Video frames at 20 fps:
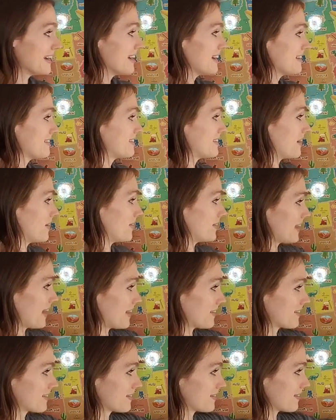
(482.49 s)
So
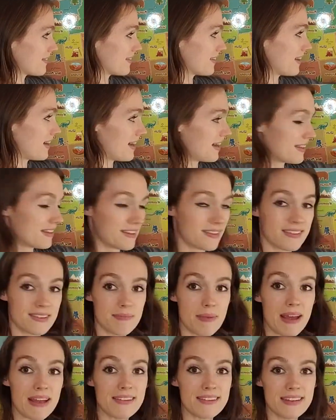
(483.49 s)
that's this
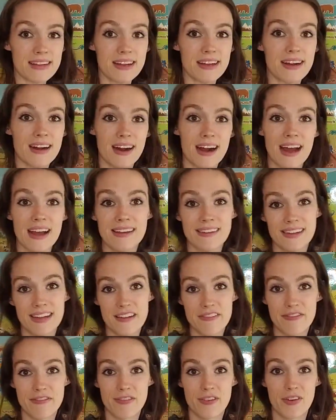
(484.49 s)
space here I
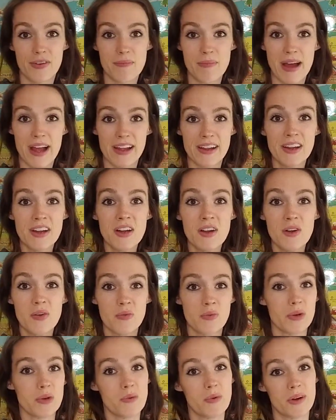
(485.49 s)
leave for my
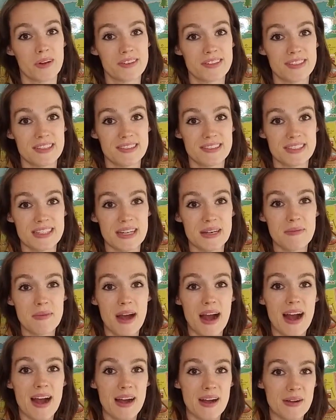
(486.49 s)
reward system.
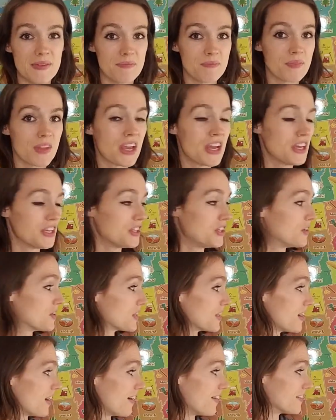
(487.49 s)
You
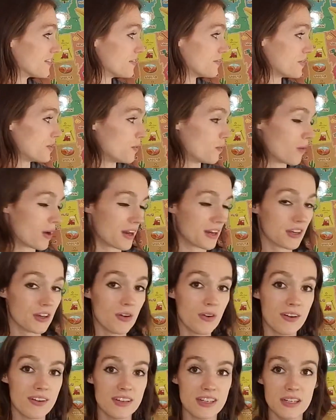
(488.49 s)
can also, if you want to
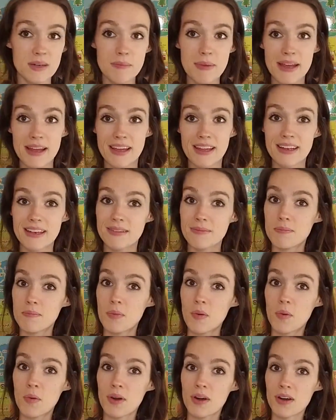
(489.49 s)
go a little bit
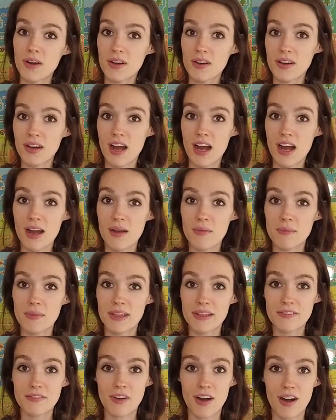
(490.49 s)
more
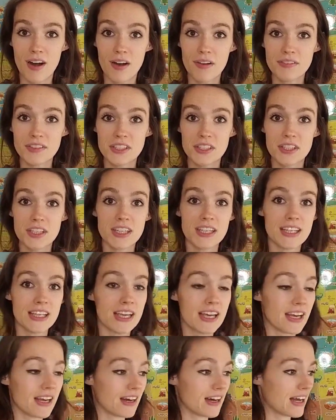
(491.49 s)
involved, you could
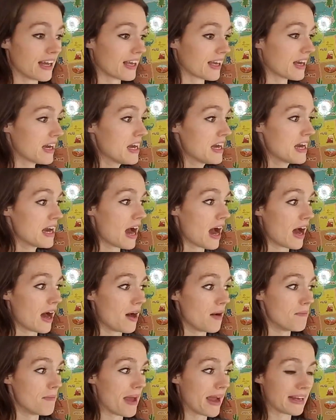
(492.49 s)
get like a
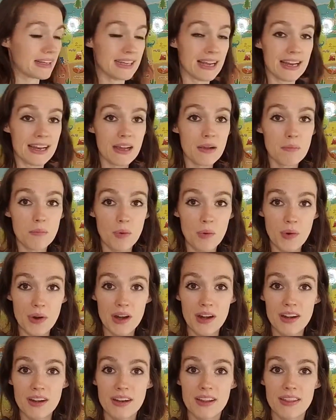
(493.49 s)
magnetic
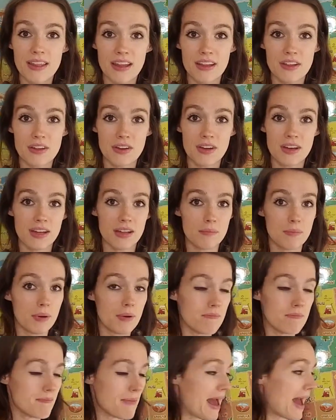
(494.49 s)
board that you could put
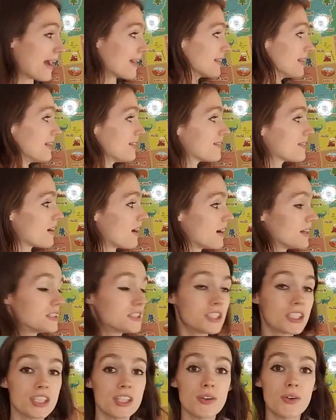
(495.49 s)
magnets onto
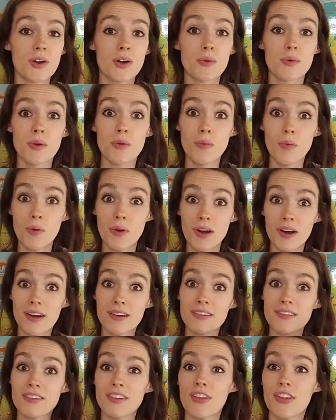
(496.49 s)
your rewards
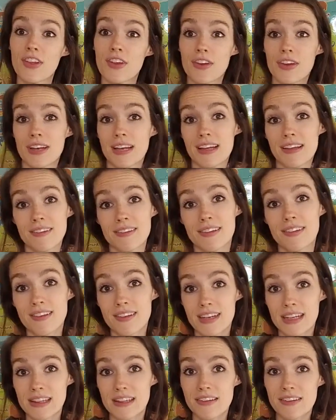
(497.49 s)
so that you can easily
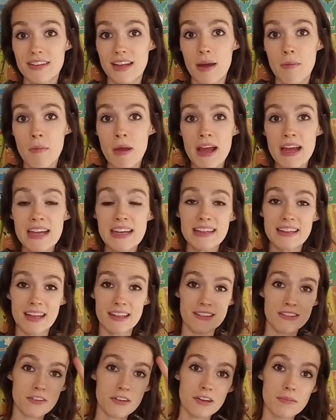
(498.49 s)
stick those up. That's
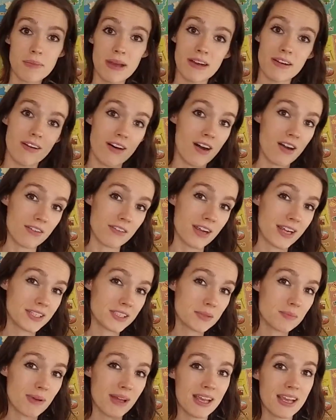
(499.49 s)
sort of my long range
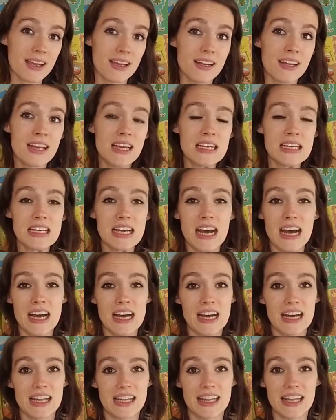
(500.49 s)
plan,
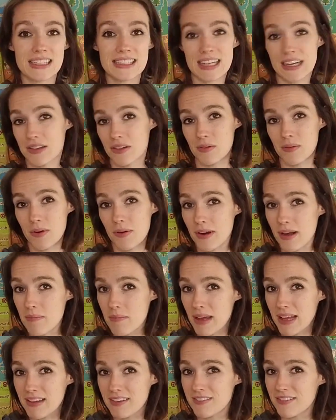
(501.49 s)
that down the road I
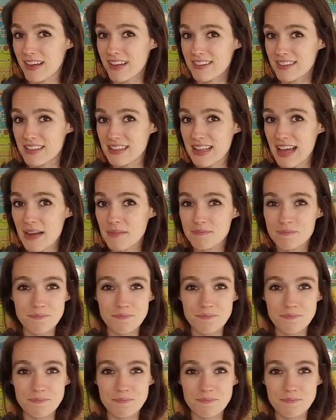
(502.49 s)
might invest in that.